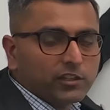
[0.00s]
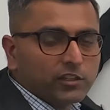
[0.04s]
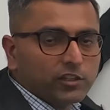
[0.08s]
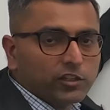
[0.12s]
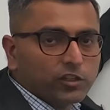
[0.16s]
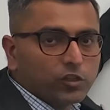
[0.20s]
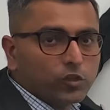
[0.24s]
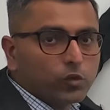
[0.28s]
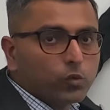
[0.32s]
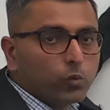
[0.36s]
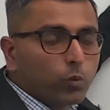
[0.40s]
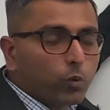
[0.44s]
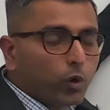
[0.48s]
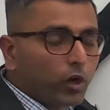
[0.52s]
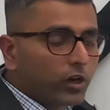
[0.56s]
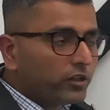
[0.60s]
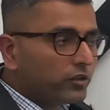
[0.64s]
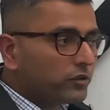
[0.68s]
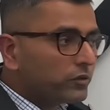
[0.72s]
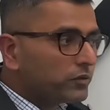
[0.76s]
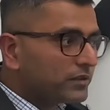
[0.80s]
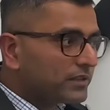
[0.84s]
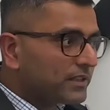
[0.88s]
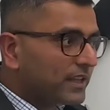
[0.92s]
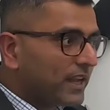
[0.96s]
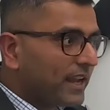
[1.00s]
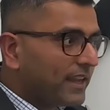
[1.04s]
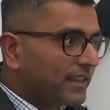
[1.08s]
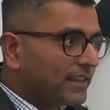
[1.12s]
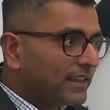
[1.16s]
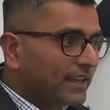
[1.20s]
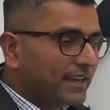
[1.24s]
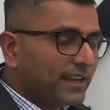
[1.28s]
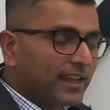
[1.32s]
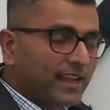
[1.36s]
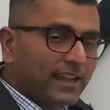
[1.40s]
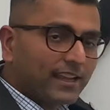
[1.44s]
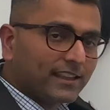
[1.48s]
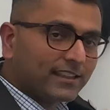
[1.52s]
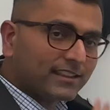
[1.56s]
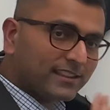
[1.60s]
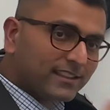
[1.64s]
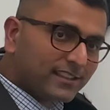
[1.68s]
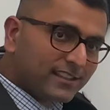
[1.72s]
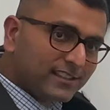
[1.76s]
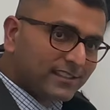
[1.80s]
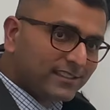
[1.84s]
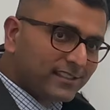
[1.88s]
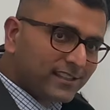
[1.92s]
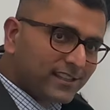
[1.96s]
You want to say that, hey,
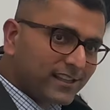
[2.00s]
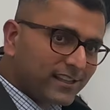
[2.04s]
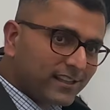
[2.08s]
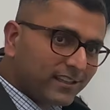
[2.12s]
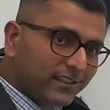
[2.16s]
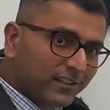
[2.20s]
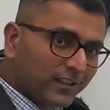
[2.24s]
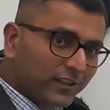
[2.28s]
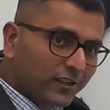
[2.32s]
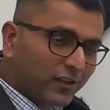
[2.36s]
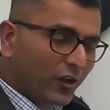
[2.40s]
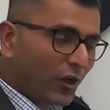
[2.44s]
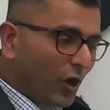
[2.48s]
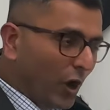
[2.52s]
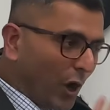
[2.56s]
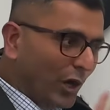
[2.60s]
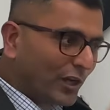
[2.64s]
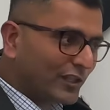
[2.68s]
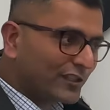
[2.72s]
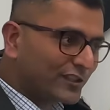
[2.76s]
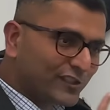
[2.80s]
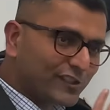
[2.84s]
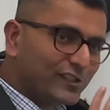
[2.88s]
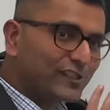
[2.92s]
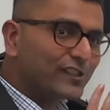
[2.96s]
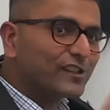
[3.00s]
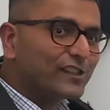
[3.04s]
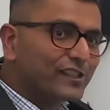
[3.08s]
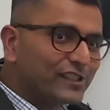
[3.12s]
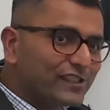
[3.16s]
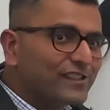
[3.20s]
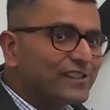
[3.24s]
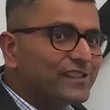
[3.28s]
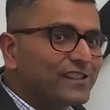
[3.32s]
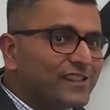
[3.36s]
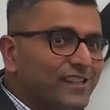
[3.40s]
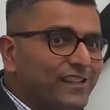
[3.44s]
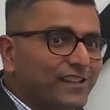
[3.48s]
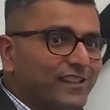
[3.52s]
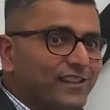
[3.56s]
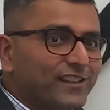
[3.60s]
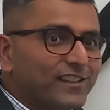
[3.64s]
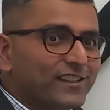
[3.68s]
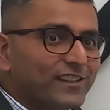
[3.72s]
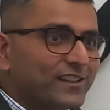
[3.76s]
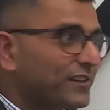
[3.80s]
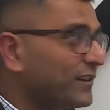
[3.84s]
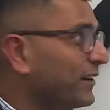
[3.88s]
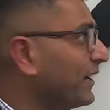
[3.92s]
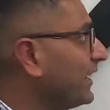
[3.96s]
this thing caused this thing,
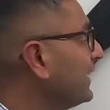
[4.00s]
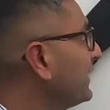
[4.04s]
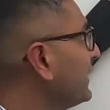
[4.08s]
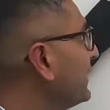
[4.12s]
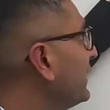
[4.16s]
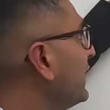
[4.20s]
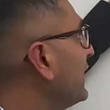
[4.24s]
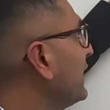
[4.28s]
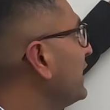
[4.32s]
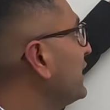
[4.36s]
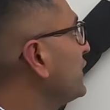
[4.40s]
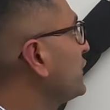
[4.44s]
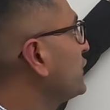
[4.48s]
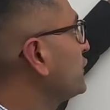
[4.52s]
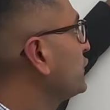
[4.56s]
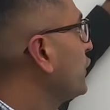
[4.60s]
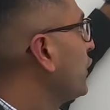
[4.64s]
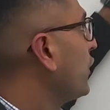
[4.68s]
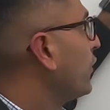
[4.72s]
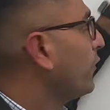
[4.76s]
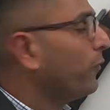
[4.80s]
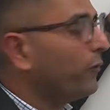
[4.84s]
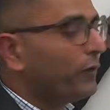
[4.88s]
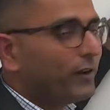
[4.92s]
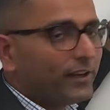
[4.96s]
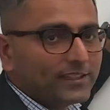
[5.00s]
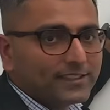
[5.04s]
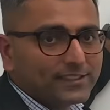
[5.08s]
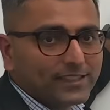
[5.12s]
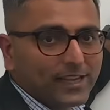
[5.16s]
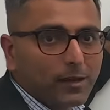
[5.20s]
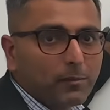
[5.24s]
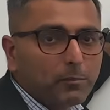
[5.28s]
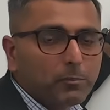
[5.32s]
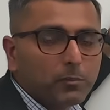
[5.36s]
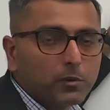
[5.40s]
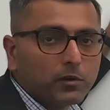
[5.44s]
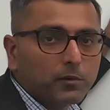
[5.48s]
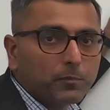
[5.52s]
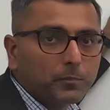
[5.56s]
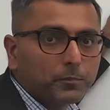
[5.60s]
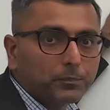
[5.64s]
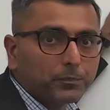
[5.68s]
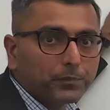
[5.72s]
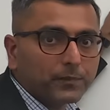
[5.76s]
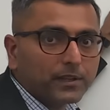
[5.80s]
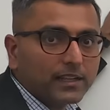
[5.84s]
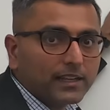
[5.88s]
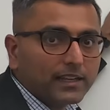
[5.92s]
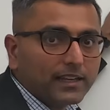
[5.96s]
right? So for example,
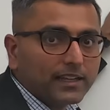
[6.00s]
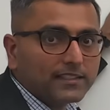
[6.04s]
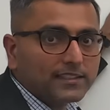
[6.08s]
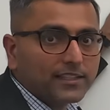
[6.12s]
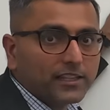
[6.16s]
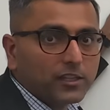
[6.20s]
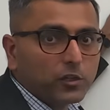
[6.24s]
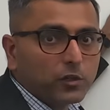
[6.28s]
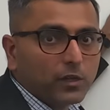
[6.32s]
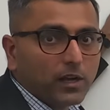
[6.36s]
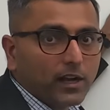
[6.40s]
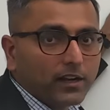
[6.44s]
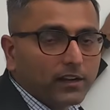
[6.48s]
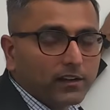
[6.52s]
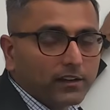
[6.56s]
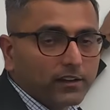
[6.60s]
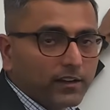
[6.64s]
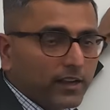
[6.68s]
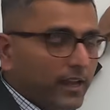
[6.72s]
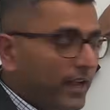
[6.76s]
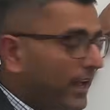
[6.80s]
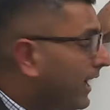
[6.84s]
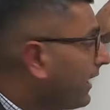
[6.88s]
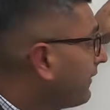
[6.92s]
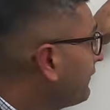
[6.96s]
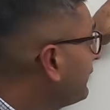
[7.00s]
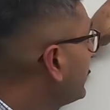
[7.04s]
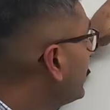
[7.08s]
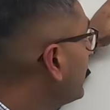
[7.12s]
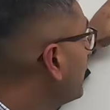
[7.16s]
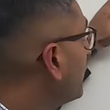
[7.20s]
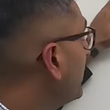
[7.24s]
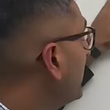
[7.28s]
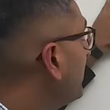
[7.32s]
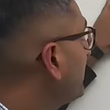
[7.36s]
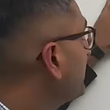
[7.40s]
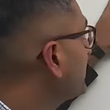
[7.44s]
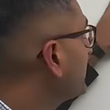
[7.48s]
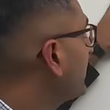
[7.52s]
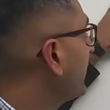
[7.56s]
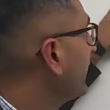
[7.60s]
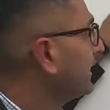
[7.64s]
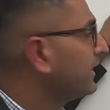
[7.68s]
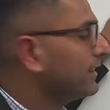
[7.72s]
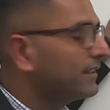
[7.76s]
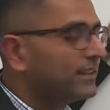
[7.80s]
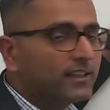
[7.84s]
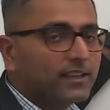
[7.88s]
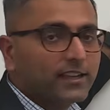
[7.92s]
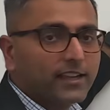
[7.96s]
let's say you are having a website
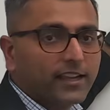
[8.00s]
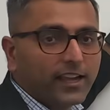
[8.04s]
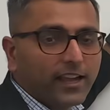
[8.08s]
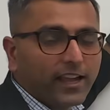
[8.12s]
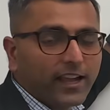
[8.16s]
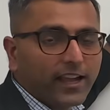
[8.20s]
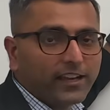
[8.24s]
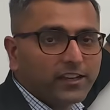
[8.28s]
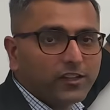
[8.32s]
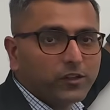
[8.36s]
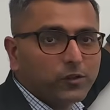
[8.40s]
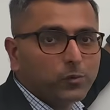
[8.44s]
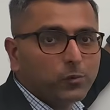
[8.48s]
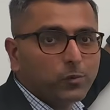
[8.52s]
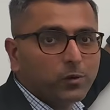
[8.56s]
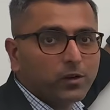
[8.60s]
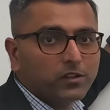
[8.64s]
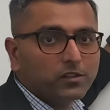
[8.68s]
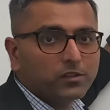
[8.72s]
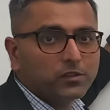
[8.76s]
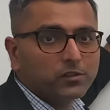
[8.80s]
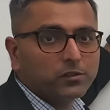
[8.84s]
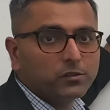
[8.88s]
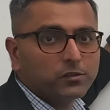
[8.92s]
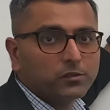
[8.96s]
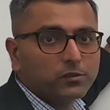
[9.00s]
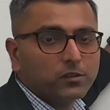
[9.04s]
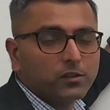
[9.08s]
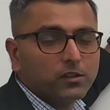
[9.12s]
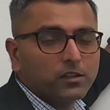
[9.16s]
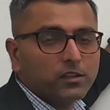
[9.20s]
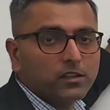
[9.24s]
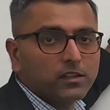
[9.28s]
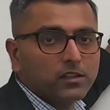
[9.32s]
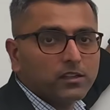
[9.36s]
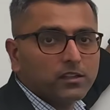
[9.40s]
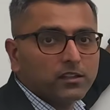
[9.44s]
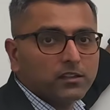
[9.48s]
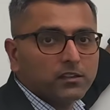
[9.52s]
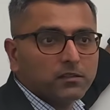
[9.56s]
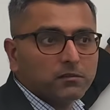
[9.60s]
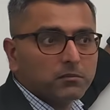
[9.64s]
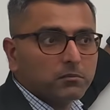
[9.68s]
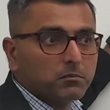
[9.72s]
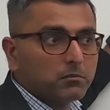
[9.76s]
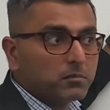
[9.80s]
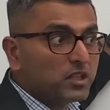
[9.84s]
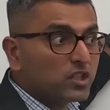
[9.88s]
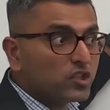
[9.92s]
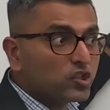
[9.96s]
and you want to
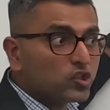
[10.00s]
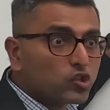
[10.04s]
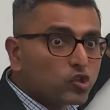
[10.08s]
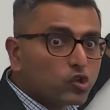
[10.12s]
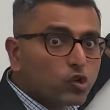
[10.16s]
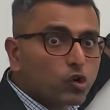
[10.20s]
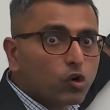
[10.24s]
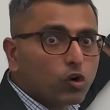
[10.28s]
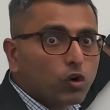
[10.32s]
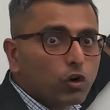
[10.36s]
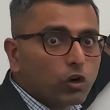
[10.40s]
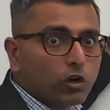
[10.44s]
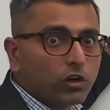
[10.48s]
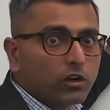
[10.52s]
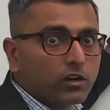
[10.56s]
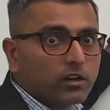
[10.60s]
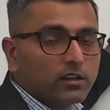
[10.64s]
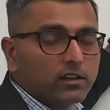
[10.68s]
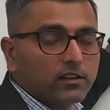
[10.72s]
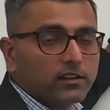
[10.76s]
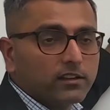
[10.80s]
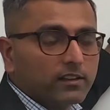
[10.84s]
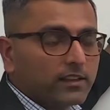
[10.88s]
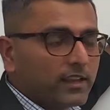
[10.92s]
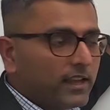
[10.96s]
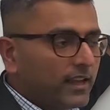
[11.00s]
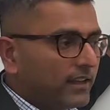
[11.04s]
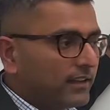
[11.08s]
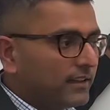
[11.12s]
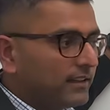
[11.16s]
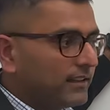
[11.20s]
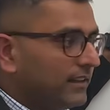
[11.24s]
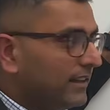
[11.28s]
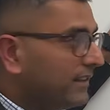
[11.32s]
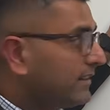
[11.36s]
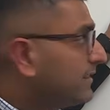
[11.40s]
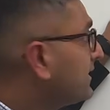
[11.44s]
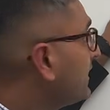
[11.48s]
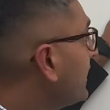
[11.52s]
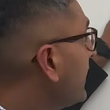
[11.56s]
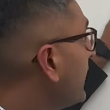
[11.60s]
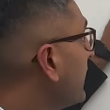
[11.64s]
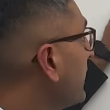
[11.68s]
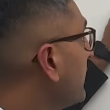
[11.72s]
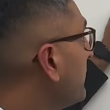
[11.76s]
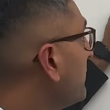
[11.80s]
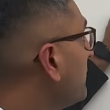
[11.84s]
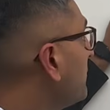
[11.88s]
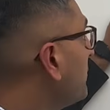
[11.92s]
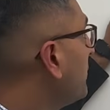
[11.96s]
be sure that, let's say,
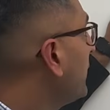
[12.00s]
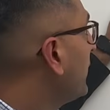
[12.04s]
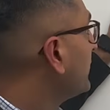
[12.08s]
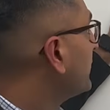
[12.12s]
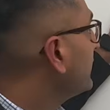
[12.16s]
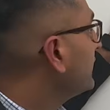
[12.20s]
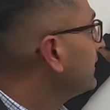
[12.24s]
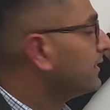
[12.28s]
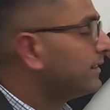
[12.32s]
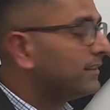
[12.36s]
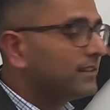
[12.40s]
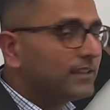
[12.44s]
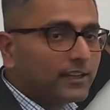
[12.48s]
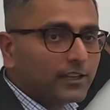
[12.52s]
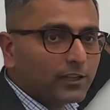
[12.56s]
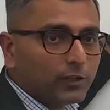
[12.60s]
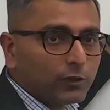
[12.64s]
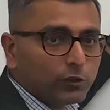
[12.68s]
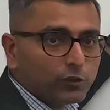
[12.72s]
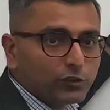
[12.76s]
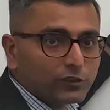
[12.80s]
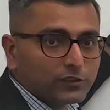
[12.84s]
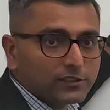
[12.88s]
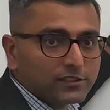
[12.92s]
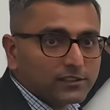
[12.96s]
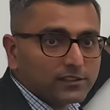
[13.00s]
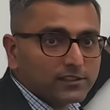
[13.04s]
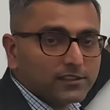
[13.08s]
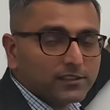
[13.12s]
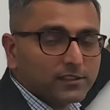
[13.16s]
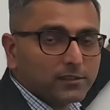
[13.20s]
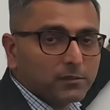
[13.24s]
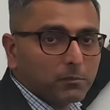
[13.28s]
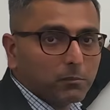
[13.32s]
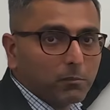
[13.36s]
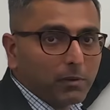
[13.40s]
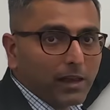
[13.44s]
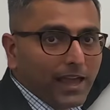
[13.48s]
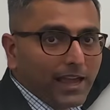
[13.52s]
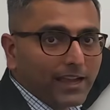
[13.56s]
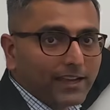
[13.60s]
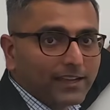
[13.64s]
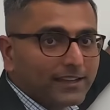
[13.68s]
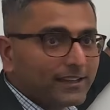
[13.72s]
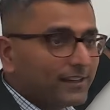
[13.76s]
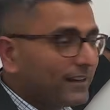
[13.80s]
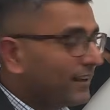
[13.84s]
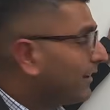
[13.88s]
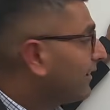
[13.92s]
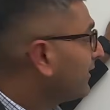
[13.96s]
button that looks black
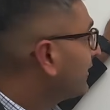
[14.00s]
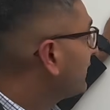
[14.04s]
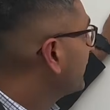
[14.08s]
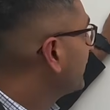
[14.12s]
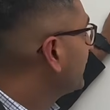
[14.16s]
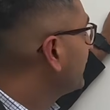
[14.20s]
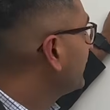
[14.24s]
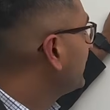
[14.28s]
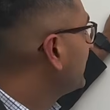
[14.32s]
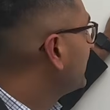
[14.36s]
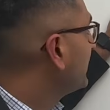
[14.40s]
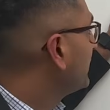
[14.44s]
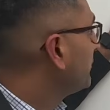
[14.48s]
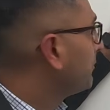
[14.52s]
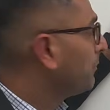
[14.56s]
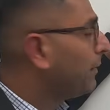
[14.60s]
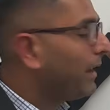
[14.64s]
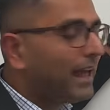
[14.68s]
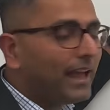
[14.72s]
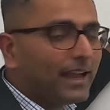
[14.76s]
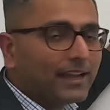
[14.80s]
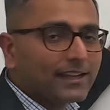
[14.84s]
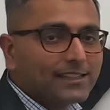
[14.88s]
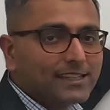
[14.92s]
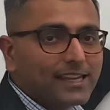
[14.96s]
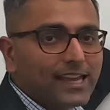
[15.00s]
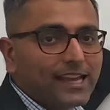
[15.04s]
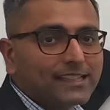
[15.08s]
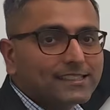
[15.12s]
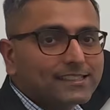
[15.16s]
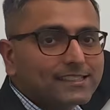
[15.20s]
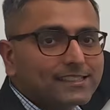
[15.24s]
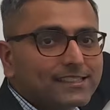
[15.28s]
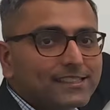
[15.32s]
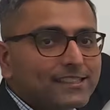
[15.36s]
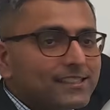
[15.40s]
in color with the black text